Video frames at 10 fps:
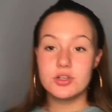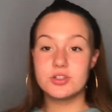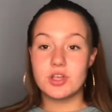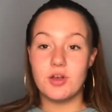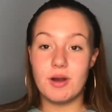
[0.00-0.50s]

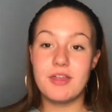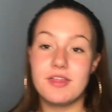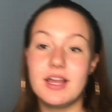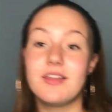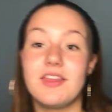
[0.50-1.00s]
So I
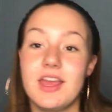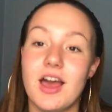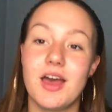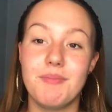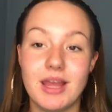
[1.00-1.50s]
think the
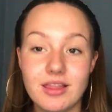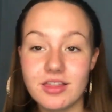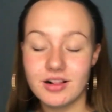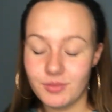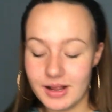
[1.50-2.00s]
main
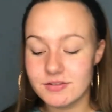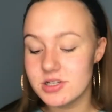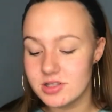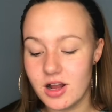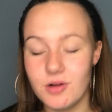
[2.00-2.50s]
thing that we have to
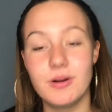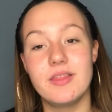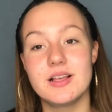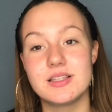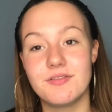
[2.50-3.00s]
start with
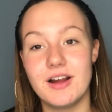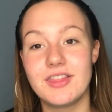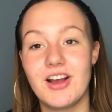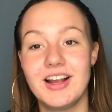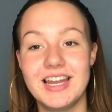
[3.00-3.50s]
is the fact
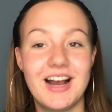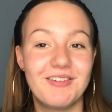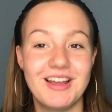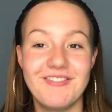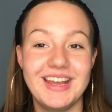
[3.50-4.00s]
that I now
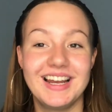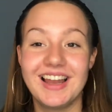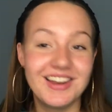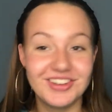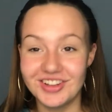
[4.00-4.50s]
live in
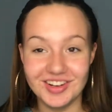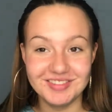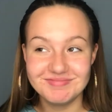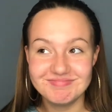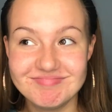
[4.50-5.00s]
London.